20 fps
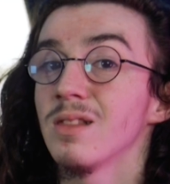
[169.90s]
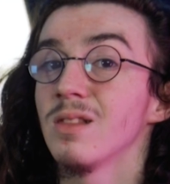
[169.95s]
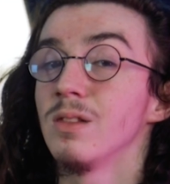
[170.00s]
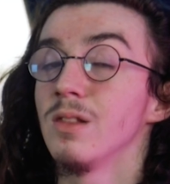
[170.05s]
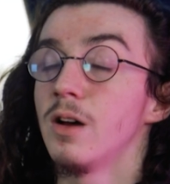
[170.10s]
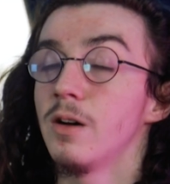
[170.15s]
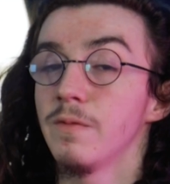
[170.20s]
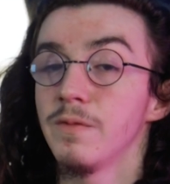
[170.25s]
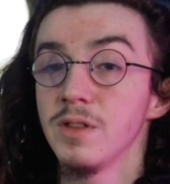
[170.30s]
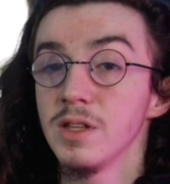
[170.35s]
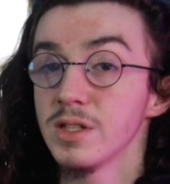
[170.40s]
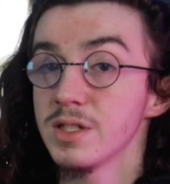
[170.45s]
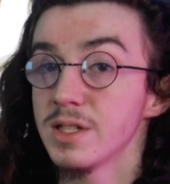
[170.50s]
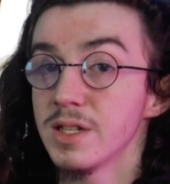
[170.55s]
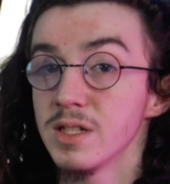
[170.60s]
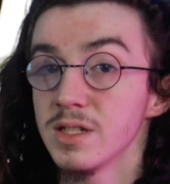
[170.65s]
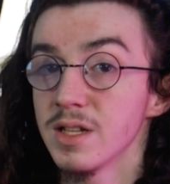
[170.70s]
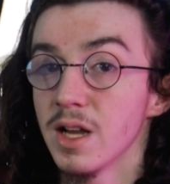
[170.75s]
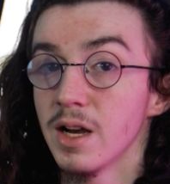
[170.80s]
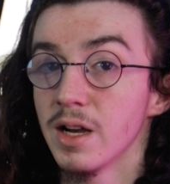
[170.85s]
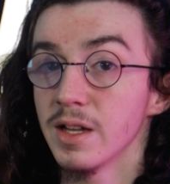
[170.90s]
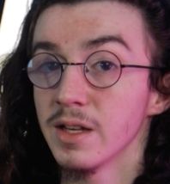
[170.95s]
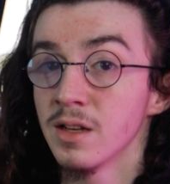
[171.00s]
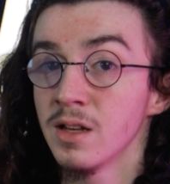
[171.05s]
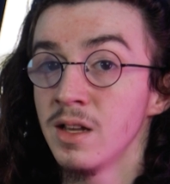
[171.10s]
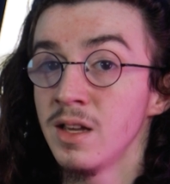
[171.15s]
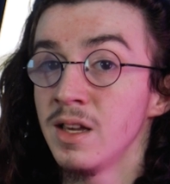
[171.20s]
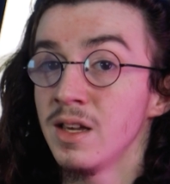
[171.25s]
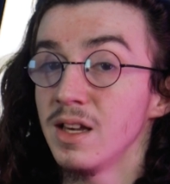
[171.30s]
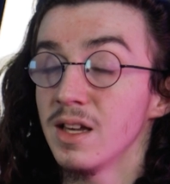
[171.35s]
love this design.
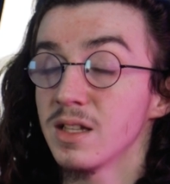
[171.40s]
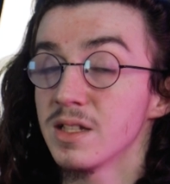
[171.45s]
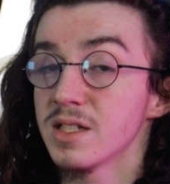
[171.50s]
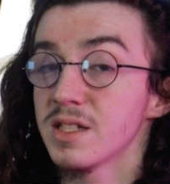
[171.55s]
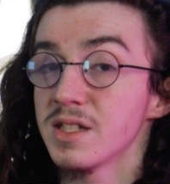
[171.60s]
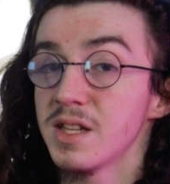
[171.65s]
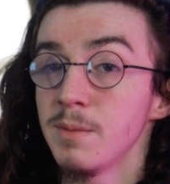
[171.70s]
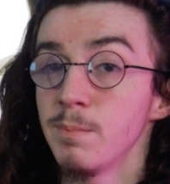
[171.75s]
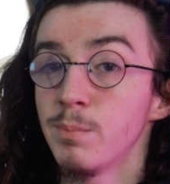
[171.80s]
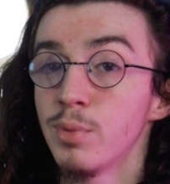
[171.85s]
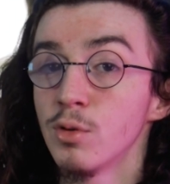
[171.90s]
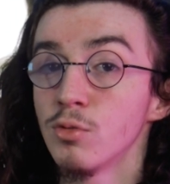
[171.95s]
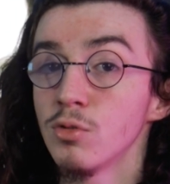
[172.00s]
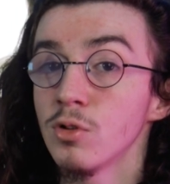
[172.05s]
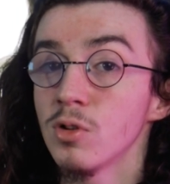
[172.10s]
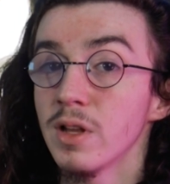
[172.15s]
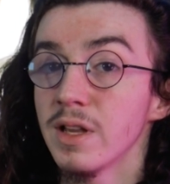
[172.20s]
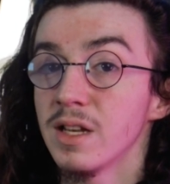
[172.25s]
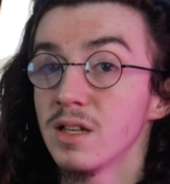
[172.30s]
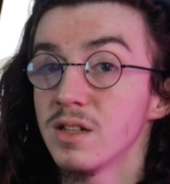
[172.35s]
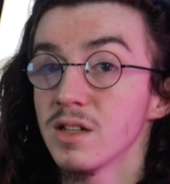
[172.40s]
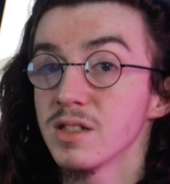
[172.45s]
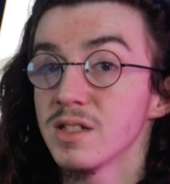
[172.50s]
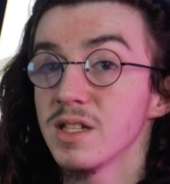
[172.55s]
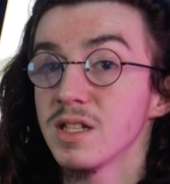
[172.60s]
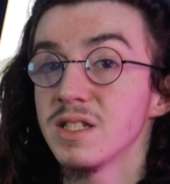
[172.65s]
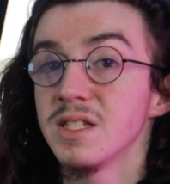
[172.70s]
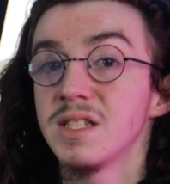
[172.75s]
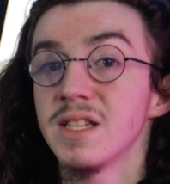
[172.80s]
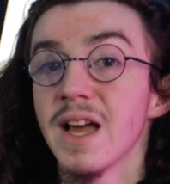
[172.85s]
It's simple and does
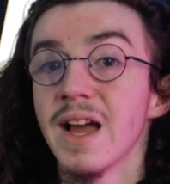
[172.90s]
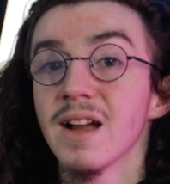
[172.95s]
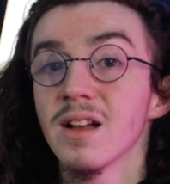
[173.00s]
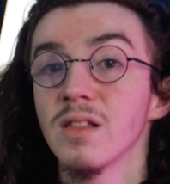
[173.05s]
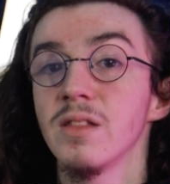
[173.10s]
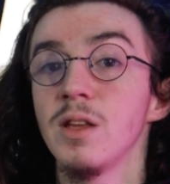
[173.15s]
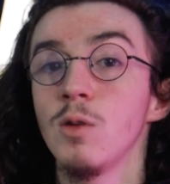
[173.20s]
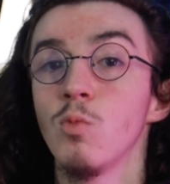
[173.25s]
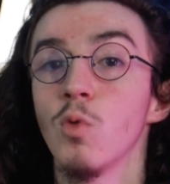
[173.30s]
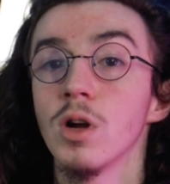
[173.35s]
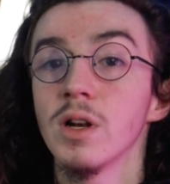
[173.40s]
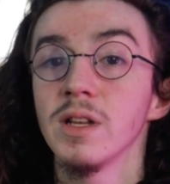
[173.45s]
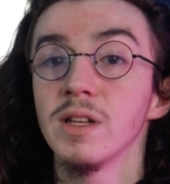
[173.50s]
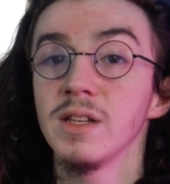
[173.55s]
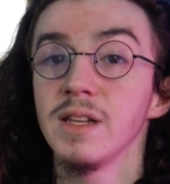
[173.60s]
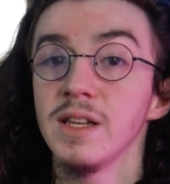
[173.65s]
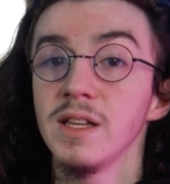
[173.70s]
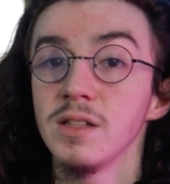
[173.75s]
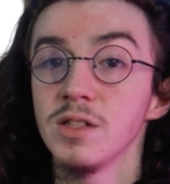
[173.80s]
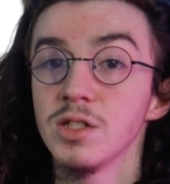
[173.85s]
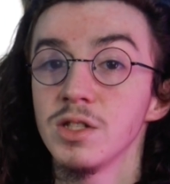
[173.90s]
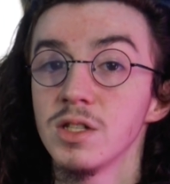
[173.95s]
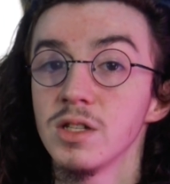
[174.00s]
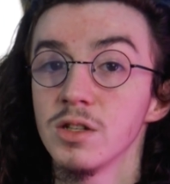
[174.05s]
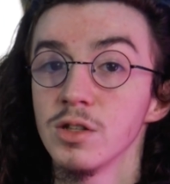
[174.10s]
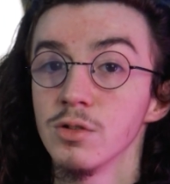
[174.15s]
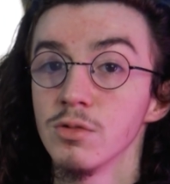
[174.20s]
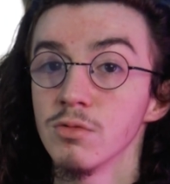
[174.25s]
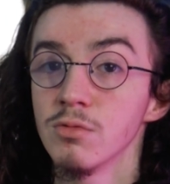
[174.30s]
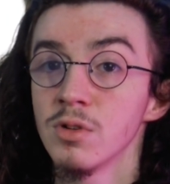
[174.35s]
exactly what it needs
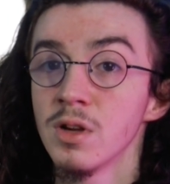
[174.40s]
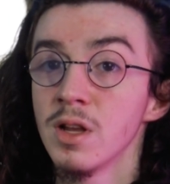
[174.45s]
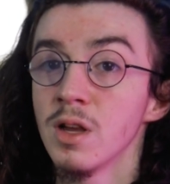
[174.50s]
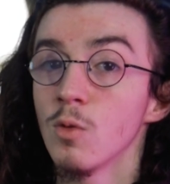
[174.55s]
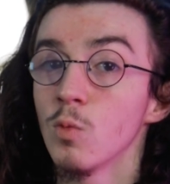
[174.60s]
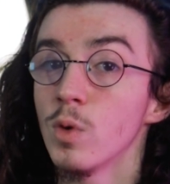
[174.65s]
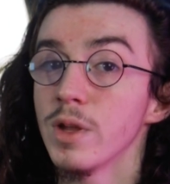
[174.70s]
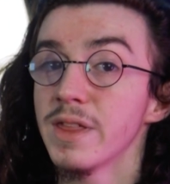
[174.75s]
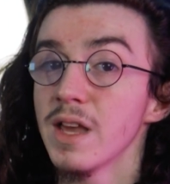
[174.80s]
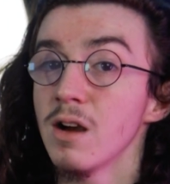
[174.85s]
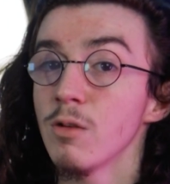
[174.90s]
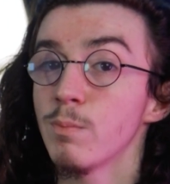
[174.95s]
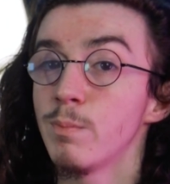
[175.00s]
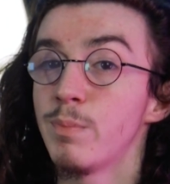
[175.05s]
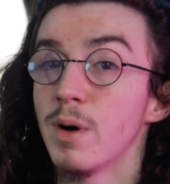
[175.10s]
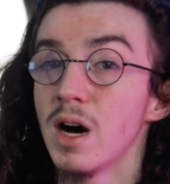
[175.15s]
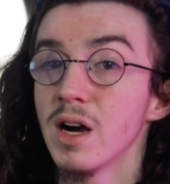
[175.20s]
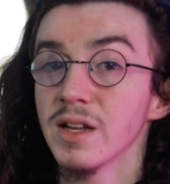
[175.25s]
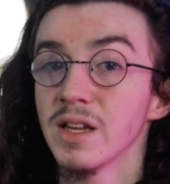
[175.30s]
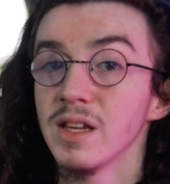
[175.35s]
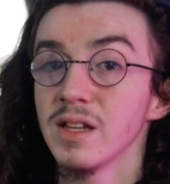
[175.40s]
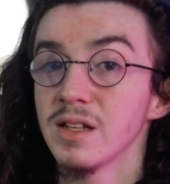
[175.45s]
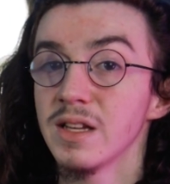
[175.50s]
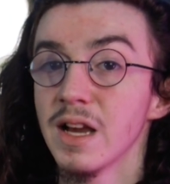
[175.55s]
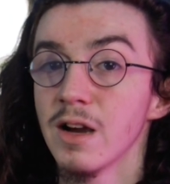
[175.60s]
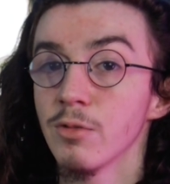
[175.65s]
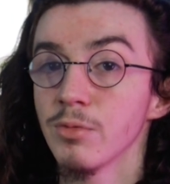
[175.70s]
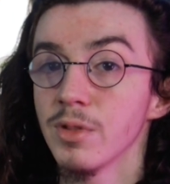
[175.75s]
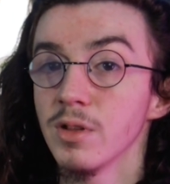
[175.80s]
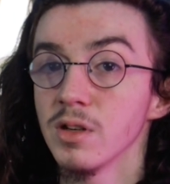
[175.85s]
to, without bogging
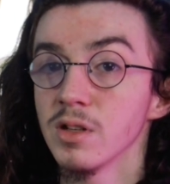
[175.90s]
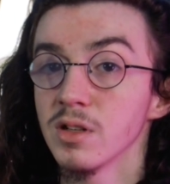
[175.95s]
down the